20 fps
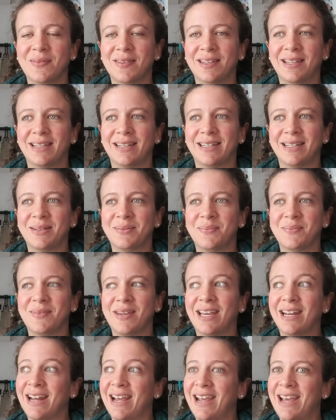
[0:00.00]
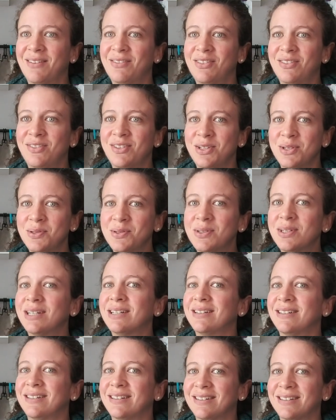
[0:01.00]
And I have a few
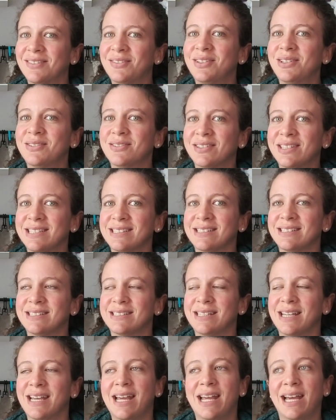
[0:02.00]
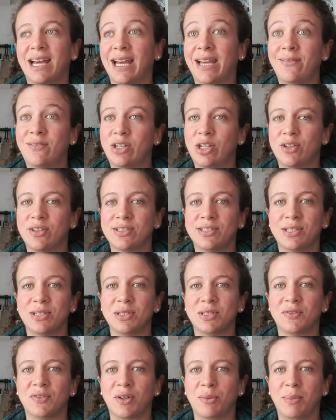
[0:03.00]
reasons. I have no excuse
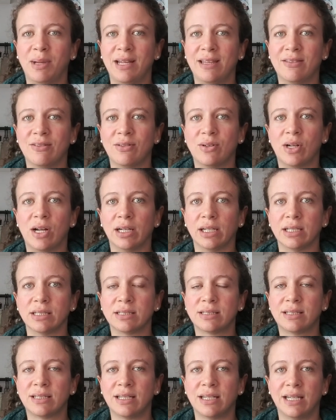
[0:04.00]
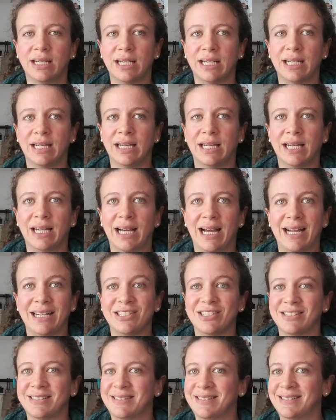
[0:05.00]
from May through August. I
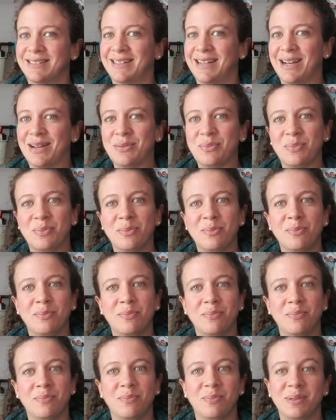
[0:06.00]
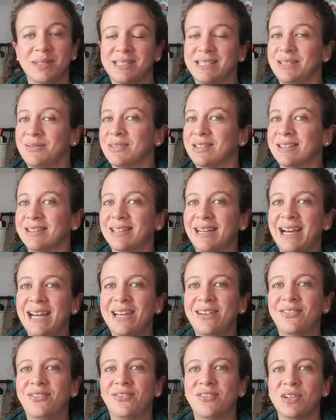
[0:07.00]
just got busy with
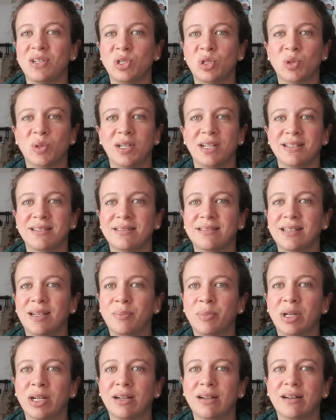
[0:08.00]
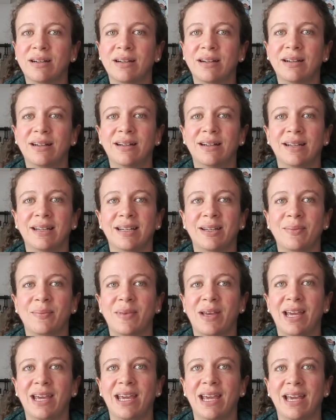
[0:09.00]
life, enjoying summer.
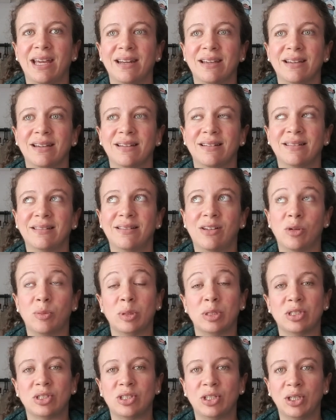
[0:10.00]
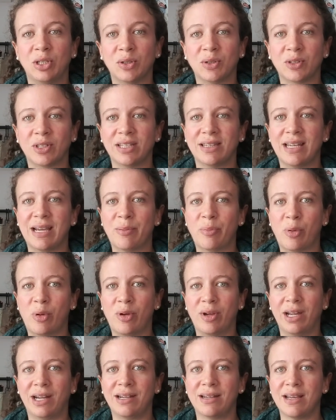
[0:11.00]
I had a almost 2-year-old at that
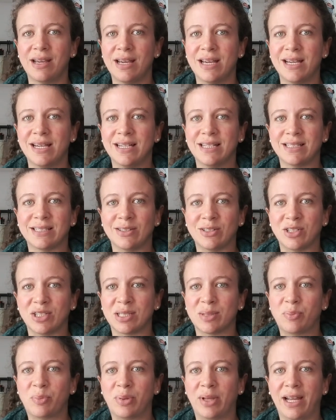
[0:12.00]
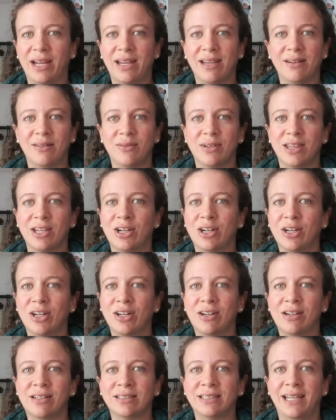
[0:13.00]
point, so just playing with her
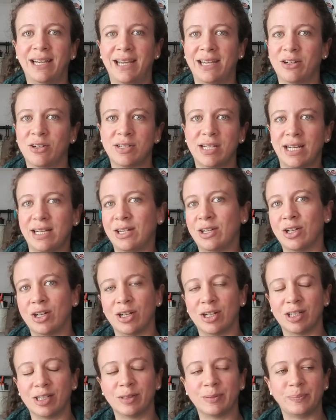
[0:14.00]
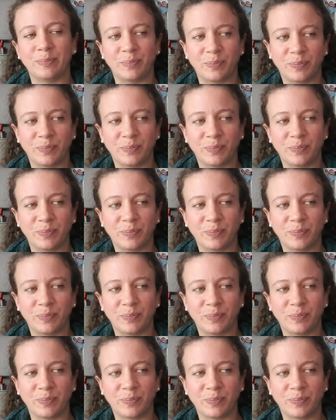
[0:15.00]
all day, entertaining her.